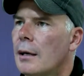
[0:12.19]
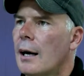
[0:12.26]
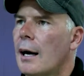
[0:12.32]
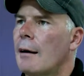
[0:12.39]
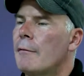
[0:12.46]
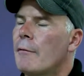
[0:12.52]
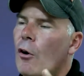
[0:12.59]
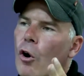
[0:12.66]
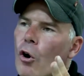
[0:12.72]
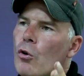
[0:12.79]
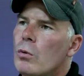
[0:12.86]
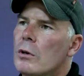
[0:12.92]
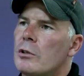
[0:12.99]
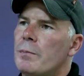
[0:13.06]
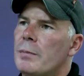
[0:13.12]
I've
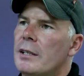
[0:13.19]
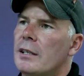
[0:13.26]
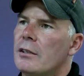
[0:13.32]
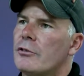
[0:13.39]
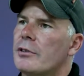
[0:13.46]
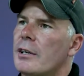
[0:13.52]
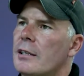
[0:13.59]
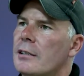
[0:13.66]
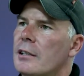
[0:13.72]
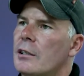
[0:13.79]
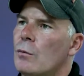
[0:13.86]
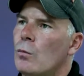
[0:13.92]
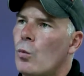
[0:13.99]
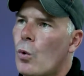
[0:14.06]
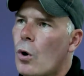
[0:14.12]
always been interested
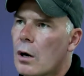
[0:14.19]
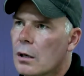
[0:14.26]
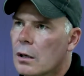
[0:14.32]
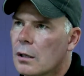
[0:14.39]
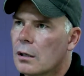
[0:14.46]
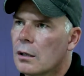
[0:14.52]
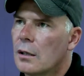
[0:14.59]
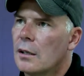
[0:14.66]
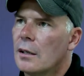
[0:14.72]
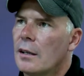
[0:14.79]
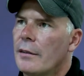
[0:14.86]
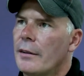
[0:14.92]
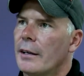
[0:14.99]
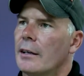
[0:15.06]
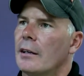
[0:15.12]
in work
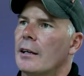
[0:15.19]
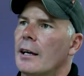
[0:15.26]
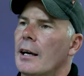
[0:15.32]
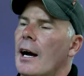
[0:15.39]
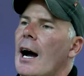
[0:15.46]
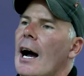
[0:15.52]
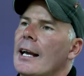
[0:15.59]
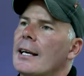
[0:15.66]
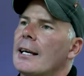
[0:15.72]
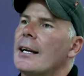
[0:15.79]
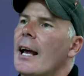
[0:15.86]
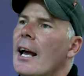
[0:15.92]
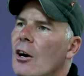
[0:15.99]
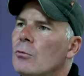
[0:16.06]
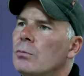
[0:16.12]
that I can
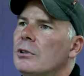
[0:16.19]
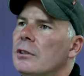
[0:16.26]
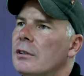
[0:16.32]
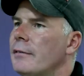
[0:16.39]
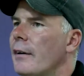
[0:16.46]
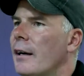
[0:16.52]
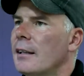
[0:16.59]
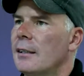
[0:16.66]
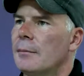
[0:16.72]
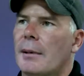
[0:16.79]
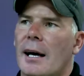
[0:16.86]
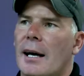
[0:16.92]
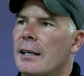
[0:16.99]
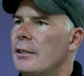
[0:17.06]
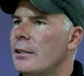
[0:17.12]
help to develop
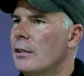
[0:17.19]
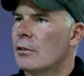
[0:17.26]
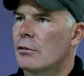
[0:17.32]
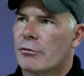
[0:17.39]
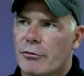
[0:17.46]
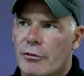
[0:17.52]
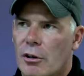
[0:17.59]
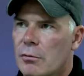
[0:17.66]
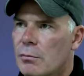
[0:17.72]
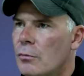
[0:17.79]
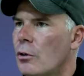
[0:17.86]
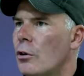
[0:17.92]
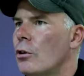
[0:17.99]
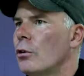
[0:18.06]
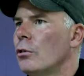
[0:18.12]
ideas from
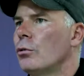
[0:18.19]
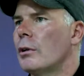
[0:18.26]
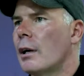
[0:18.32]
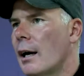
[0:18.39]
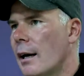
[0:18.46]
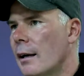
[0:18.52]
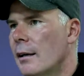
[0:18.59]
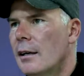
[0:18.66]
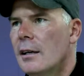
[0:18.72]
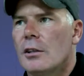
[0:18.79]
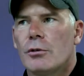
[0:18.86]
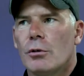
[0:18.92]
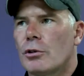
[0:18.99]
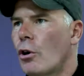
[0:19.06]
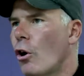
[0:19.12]
or look at.
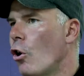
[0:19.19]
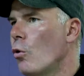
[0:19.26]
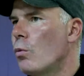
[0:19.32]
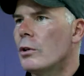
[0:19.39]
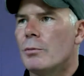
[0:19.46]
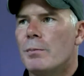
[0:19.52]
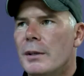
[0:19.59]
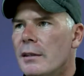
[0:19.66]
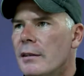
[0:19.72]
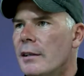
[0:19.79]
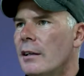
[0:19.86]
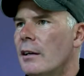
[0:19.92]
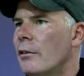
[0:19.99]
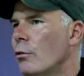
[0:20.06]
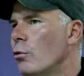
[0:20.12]
So it's always been
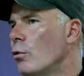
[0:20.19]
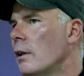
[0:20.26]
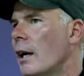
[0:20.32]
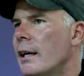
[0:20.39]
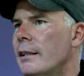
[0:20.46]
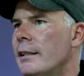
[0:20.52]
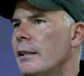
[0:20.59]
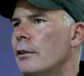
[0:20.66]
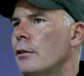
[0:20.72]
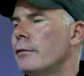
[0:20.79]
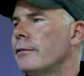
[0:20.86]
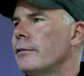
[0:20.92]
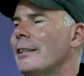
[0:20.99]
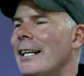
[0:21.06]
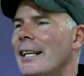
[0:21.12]
there, the whole idea
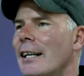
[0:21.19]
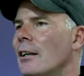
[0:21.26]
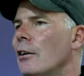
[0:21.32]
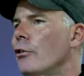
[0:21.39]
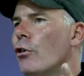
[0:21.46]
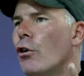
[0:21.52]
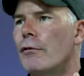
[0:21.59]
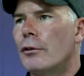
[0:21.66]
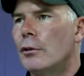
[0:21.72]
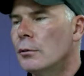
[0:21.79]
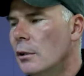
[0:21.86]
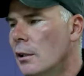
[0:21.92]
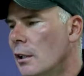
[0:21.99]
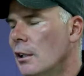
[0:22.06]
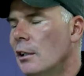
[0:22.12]
of taking a
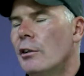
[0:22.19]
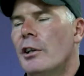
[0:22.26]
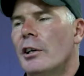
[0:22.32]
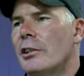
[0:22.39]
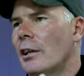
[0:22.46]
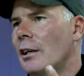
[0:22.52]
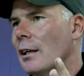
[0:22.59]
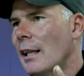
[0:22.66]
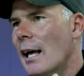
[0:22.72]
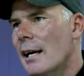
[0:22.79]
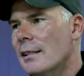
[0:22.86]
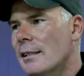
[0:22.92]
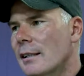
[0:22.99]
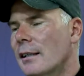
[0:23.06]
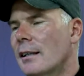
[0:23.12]
novel that's a
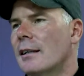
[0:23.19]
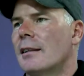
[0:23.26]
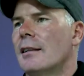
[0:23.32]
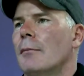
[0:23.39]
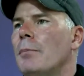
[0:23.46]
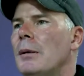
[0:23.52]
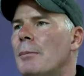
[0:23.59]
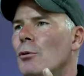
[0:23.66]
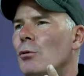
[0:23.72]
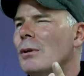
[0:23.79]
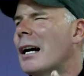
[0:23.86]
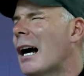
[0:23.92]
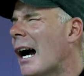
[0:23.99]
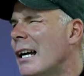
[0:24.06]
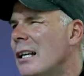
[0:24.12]
classic, that people
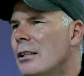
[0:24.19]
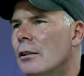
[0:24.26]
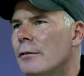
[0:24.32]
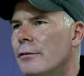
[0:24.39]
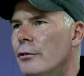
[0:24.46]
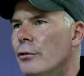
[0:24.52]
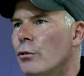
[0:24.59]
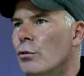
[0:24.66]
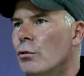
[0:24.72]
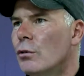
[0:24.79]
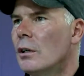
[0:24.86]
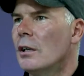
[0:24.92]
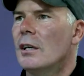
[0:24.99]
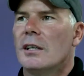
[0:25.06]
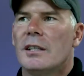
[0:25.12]
kind of know,
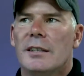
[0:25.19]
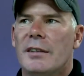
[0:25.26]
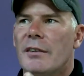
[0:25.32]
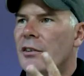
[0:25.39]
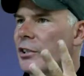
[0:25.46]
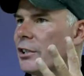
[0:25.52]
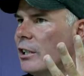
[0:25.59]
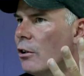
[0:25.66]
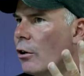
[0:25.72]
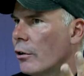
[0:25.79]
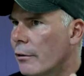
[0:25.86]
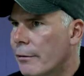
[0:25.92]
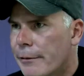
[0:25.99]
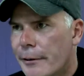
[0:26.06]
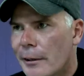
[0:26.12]
they've either seen on the
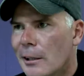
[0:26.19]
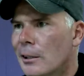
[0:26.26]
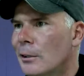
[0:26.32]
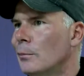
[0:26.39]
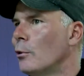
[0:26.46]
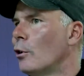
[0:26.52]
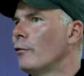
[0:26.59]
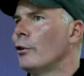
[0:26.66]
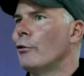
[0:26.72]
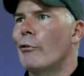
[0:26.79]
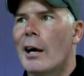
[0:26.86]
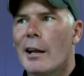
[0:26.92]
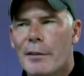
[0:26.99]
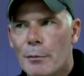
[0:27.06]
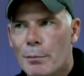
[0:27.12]
film or they
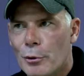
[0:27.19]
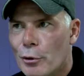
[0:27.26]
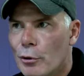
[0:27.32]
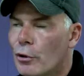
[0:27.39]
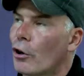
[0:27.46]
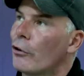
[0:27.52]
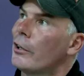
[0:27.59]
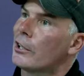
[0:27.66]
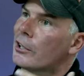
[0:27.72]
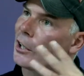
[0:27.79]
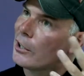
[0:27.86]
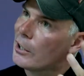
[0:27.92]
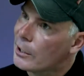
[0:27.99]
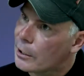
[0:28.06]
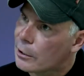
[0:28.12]
read the book or they
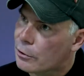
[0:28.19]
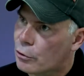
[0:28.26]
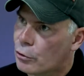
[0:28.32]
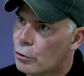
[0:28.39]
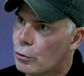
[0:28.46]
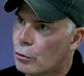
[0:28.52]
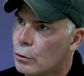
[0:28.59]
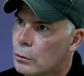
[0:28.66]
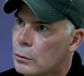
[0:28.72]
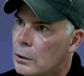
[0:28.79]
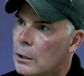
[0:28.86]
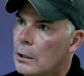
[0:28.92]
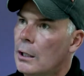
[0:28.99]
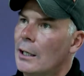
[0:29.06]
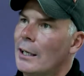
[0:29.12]
studied it at school.
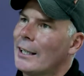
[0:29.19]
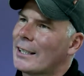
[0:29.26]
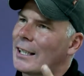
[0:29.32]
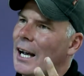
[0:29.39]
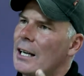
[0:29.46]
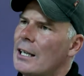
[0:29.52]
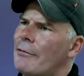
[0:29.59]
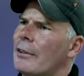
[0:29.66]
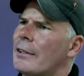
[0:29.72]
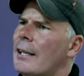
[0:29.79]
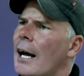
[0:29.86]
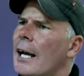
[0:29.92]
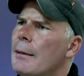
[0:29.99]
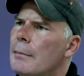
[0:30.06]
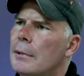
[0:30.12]
It's kind of a
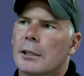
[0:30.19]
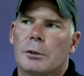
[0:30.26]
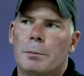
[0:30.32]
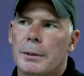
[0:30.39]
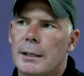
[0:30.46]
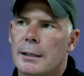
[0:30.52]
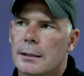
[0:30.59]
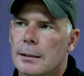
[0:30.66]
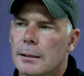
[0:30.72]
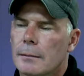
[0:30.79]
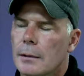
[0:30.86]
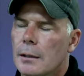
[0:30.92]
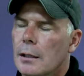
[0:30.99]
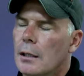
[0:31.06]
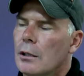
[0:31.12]
timeless piece.
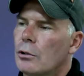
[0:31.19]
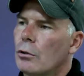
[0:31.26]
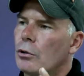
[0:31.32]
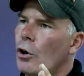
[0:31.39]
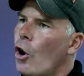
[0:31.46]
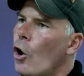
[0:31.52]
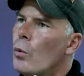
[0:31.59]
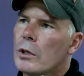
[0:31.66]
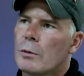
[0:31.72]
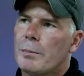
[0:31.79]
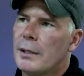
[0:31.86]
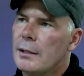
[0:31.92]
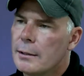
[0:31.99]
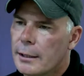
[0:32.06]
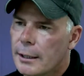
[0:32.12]
So it's always
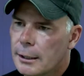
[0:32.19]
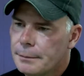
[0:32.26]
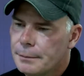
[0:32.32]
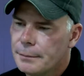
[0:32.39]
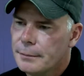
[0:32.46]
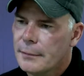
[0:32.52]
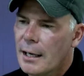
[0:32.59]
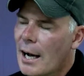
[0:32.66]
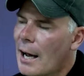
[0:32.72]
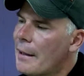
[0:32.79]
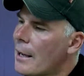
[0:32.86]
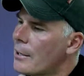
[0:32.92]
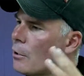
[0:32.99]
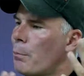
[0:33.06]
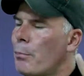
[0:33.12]
been there. And
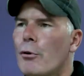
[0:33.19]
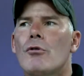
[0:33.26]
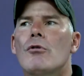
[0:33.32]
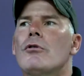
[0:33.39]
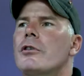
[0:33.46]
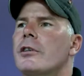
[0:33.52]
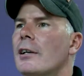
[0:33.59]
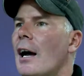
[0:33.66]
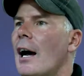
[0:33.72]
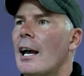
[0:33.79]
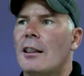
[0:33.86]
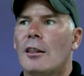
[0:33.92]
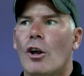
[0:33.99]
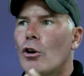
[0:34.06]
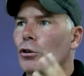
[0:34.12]
I suppose I
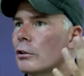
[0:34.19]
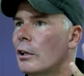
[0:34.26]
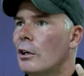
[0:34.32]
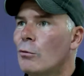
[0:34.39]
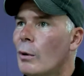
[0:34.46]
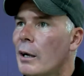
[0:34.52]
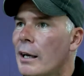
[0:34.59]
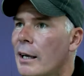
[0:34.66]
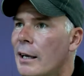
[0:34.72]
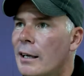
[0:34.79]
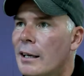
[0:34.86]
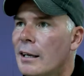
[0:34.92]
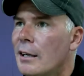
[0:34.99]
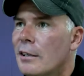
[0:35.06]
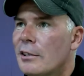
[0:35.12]
locked it away
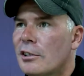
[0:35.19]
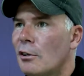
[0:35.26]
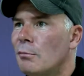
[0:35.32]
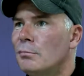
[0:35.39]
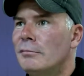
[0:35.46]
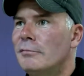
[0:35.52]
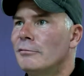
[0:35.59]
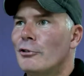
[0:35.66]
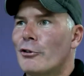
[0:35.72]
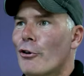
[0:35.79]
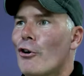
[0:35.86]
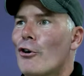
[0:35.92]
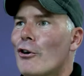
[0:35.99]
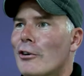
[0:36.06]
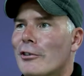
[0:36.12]
some
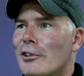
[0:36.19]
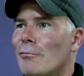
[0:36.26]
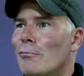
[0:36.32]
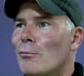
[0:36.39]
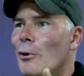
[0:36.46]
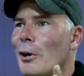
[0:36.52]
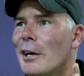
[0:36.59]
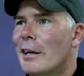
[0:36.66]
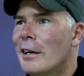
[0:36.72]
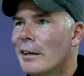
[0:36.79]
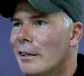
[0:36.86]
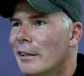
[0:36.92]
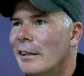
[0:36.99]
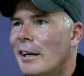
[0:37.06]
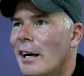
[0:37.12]
drawer somewhere
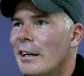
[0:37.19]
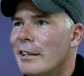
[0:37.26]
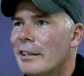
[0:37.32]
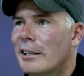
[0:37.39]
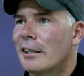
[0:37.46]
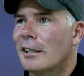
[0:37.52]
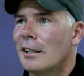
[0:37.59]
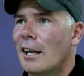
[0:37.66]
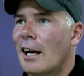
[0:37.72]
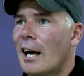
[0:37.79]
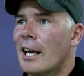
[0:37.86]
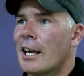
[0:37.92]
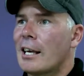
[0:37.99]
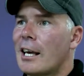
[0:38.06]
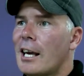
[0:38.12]
until
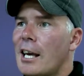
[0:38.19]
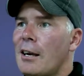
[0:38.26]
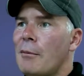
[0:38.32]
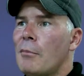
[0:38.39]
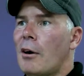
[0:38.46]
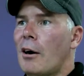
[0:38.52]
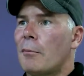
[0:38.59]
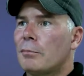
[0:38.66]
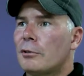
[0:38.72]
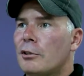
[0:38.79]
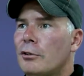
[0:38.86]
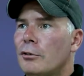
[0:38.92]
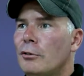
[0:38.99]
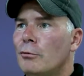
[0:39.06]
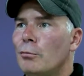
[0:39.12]
I came up
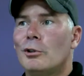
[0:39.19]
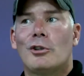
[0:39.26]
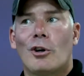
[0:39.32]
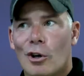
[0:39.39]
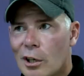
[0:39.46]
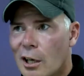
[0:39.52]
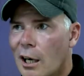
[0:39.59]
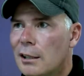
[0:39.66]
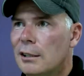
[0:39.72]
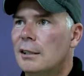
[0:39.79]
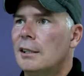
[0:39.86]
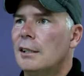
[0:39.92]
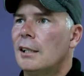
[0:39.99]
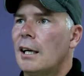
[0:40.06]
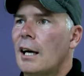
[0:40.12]
to Wodonga
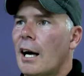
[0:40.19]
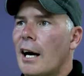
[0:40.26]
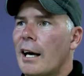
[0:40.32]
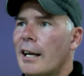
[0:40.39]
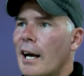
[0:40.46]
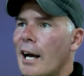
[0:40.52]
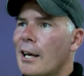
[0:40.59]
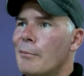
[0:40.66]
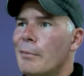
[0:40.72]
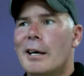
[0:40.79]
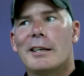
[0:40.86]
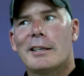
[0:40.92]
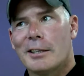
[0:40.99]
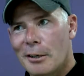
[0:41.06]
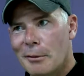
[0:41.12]
and I
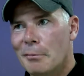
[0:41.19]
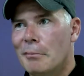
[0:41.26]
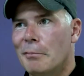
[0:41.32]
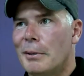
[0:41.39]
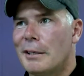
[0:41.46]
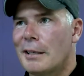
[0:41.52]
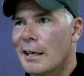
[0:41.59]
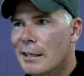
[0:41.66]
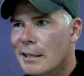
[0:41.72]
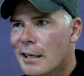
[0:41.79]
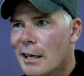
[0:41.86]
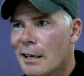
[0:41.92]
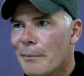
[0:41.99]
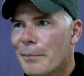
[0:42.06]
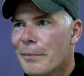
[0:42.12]
met Tim Podesta.